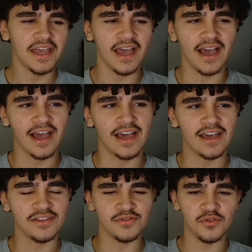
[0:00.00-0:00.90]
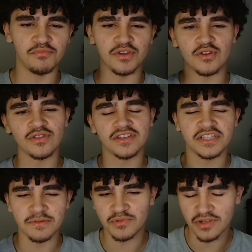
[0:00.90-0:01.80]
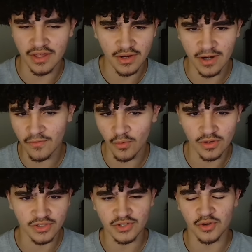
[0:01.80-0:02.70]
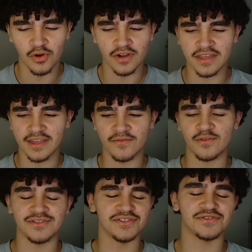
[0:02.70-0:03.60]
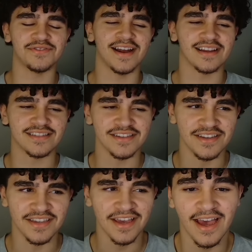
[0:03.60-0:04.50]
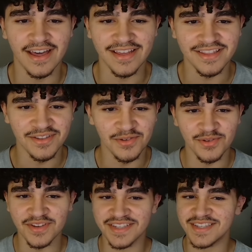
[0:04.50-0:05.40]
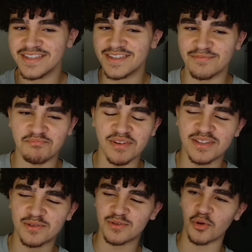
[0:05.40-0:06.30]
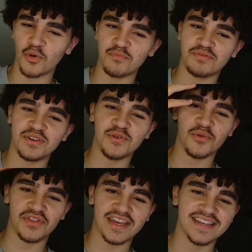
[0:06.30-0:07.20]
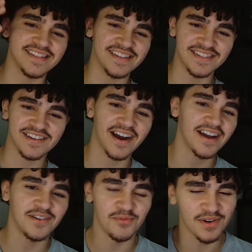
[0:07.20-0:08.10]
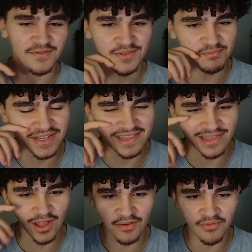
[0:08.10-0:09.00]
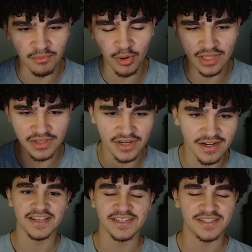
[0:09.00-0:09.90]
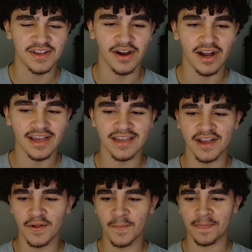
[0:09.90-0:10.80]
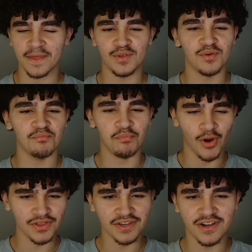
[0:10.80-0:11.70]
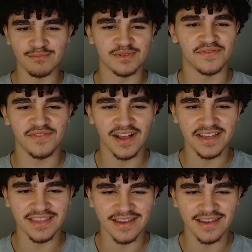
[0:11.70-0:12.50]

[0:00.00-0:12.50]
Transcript: and, you know, being on the ship together, everyone's talking, everyone's interacting. And then, you know, they see this big torpedo thing in the sky or whatever, the big lava ball in the sky. And then Bonnie comes flying